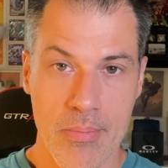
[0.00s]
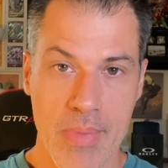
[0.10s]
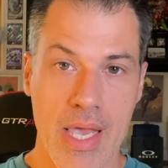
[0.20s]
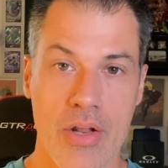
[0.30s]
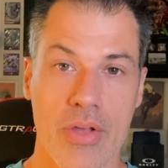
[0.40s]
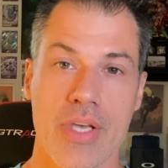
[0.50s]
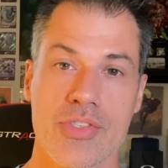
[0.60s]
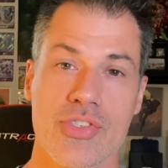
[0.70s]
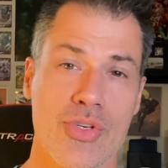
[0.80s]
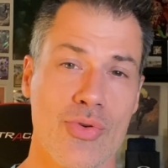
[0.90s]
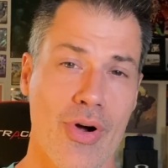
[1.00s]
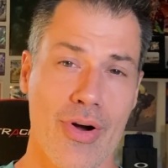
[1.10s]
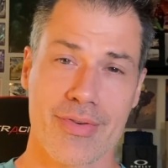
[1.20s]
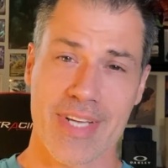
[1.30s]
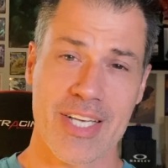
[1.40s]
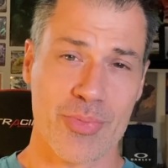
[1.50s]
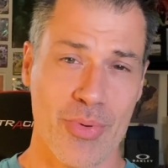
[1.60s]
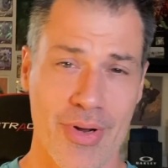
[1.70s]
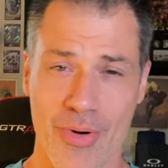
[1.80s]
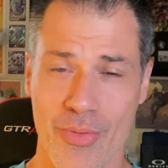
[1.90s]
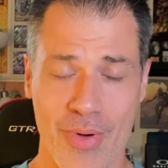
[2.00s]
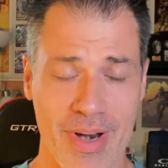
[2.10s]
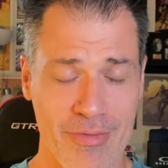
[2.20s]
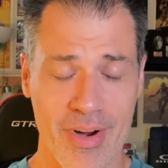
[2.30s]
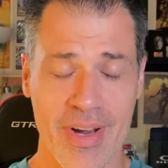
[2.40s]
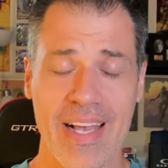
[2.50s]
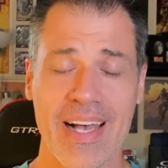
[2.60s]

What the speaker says: made unless you are desperate or whatever,